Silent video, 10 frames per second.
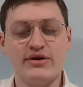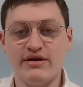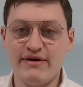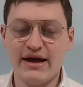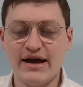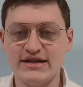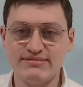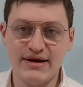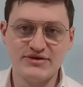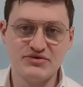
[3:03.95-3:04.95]
You have like Ice
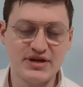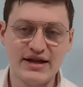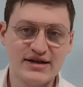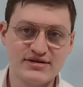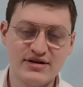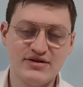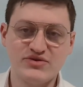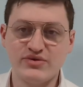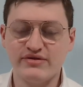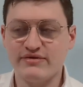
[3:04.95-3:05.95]
Spice, who sat next to Taylor
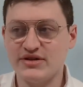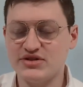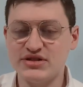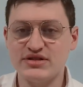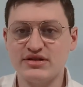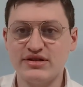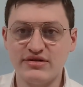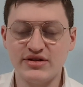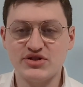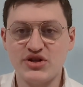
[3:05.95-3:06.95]
Swift, and she's
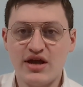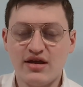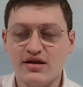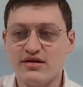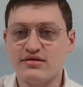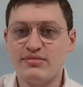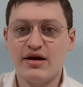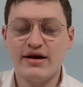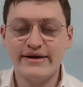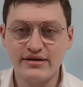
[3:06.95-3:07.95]
literally shaking her
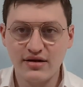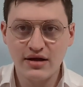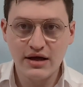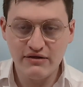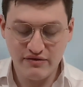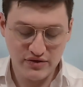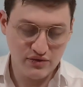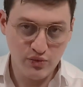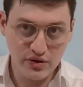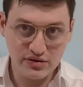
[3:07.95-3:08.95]
behind for
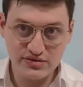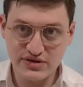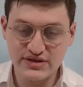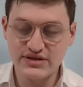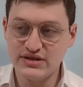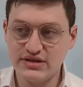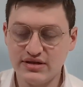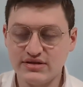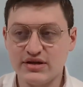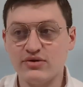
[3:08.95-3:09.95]
the world to see.
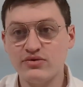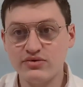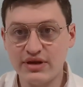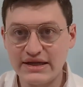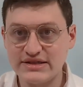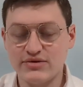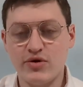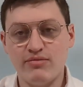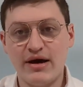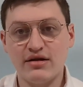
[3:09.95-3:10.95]
And it's like, ooh, that's a
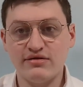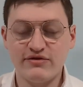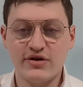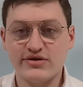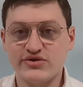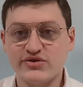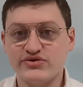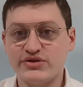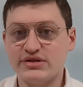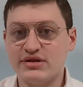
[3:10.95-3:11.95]
role model for our
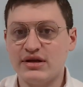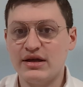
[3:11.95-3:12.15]
children.